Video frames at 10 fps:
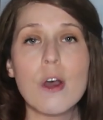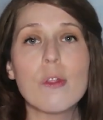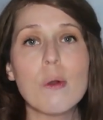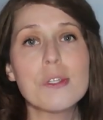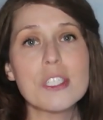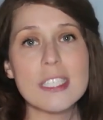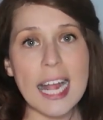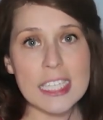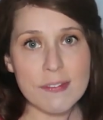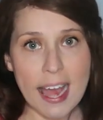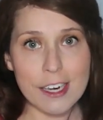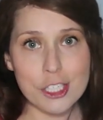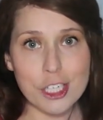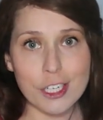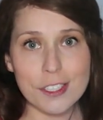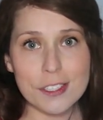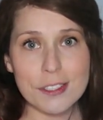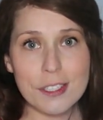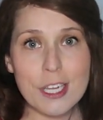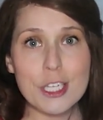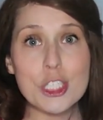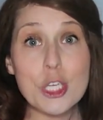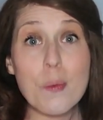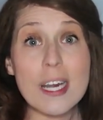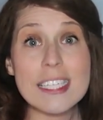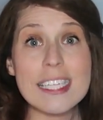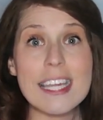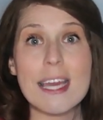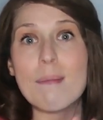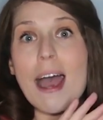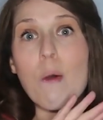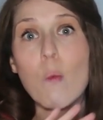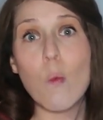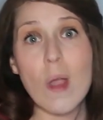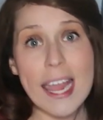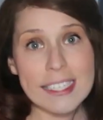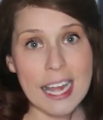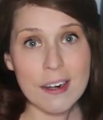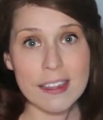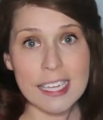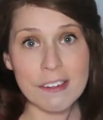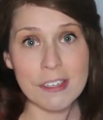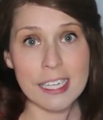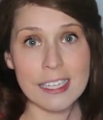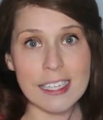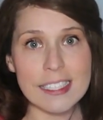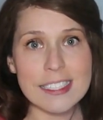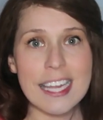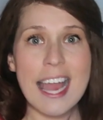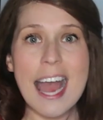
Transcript: Those are signs of added sugars. So you want to see them way down on the ingredient list